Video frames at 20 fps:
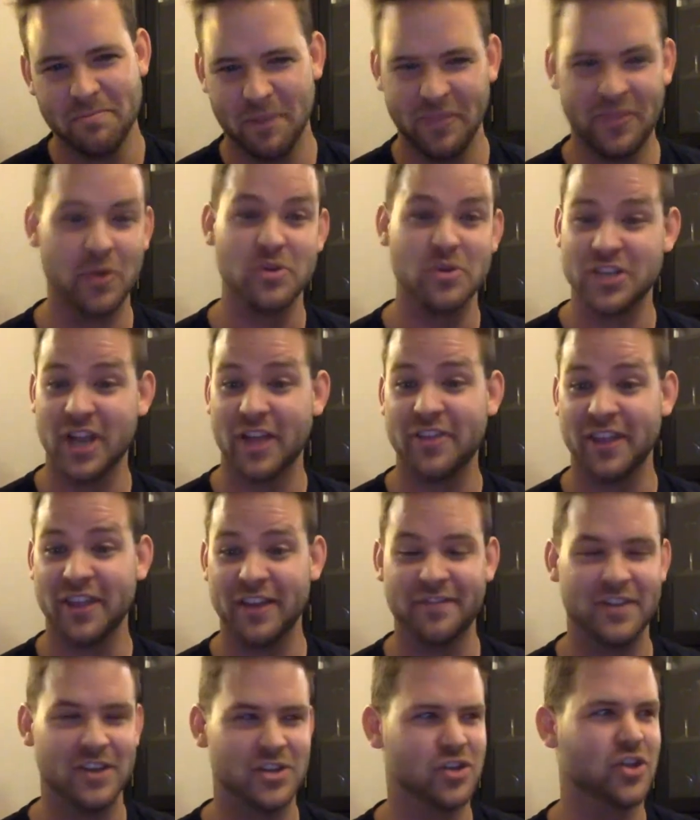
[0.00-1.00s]
but there was nothing
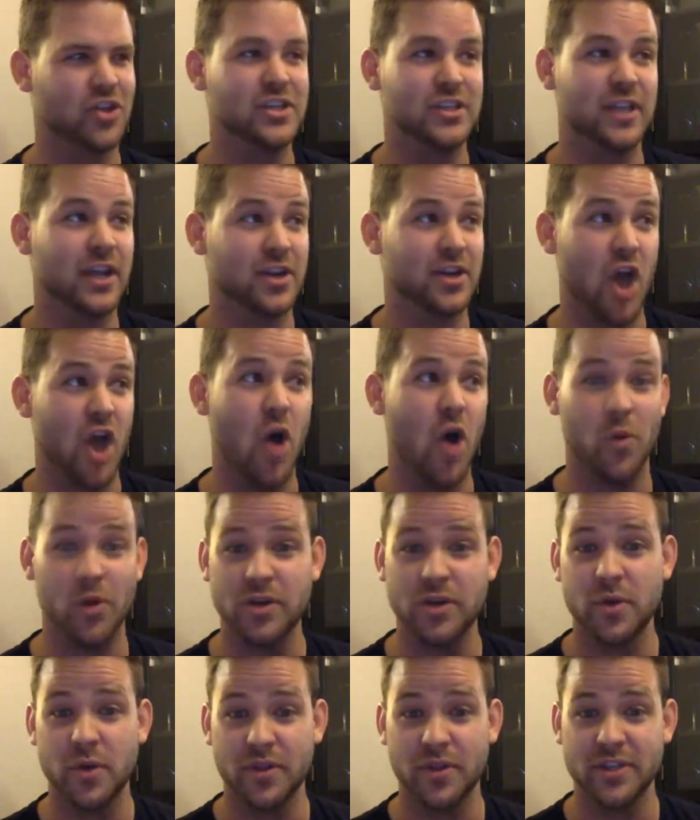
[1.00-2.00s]
official. He's like, no, we're
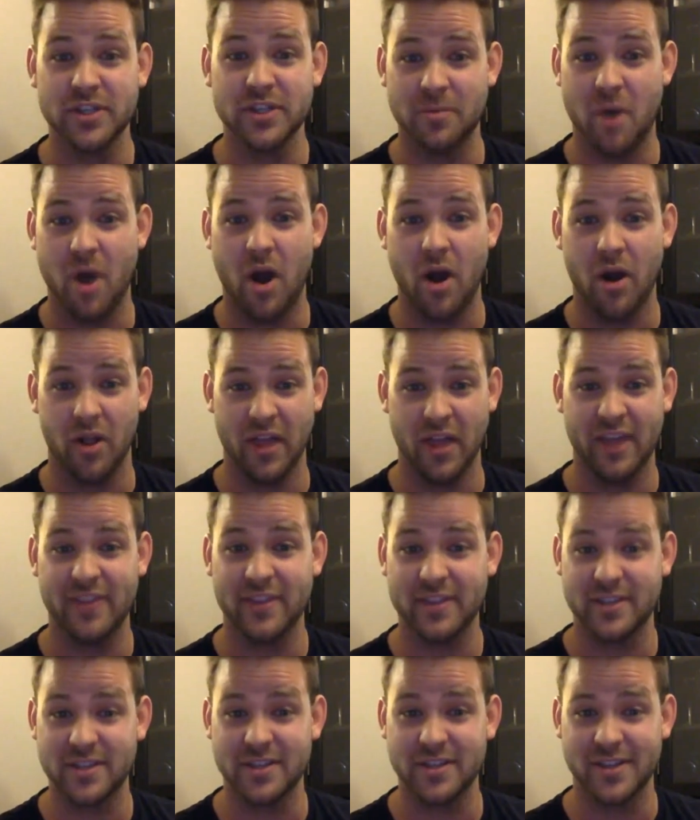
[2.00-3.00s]
doing this tomorrow. Like, this
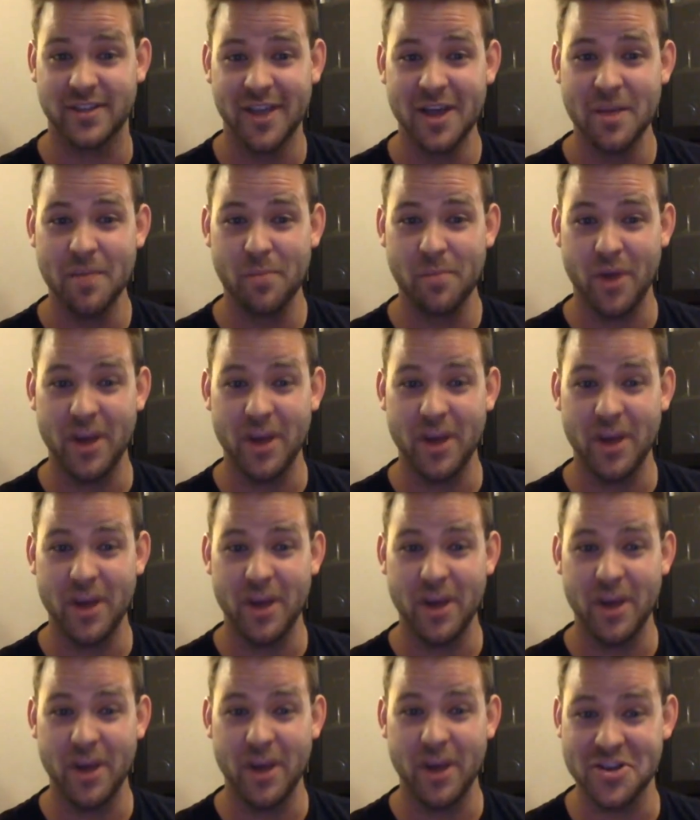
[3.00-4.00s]
is
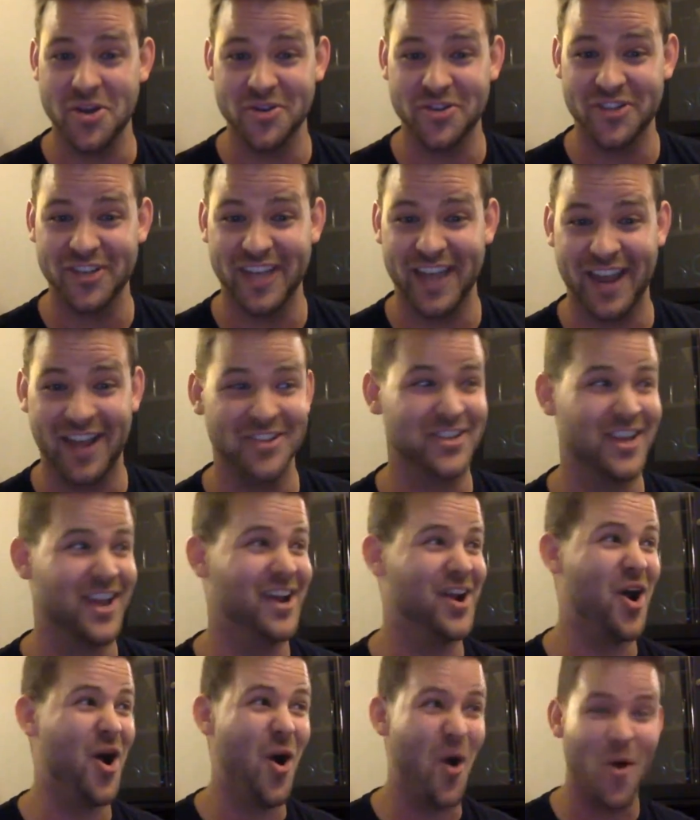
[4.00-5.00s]
breaking news. And I was
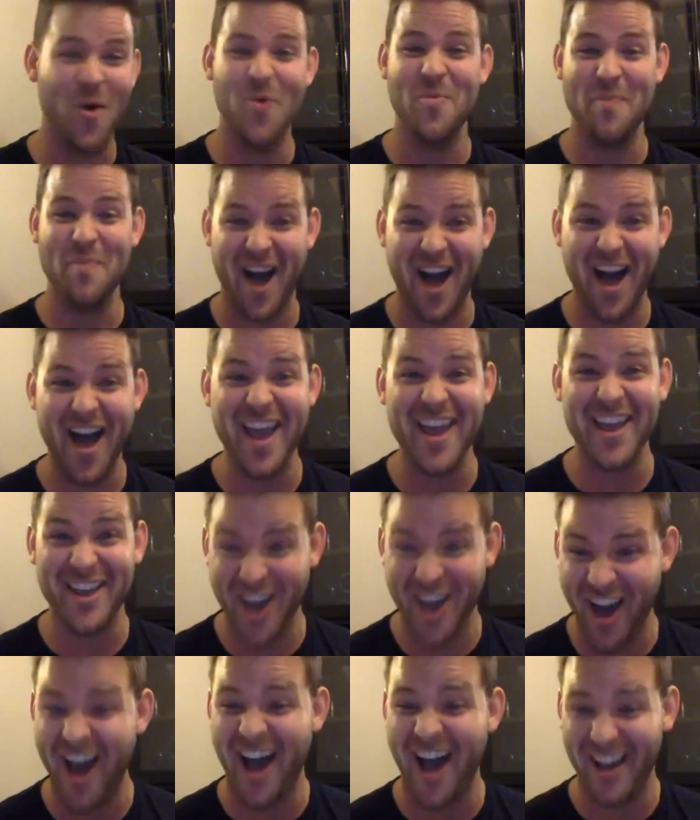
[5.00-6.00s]
like, oh my
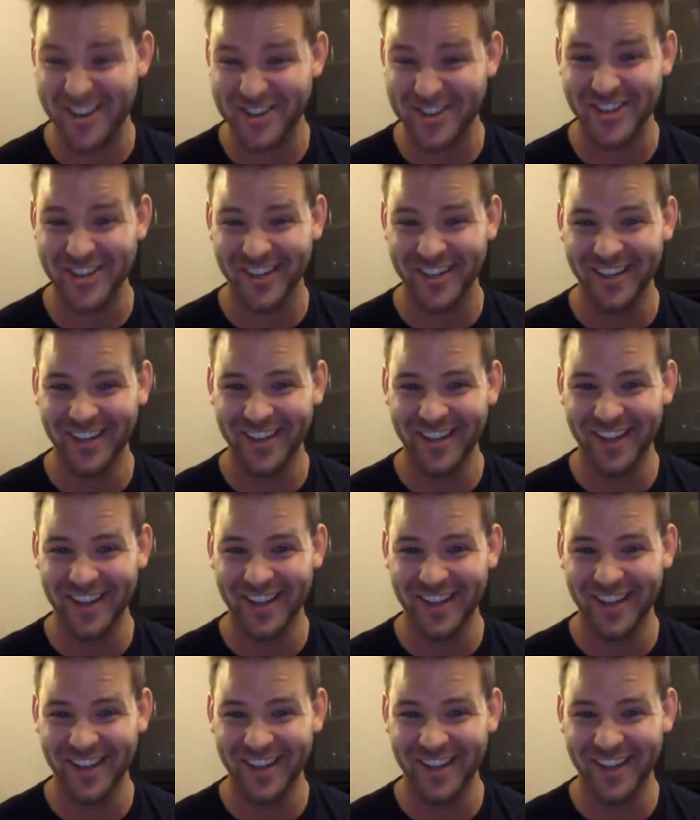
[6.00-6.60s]
gosh,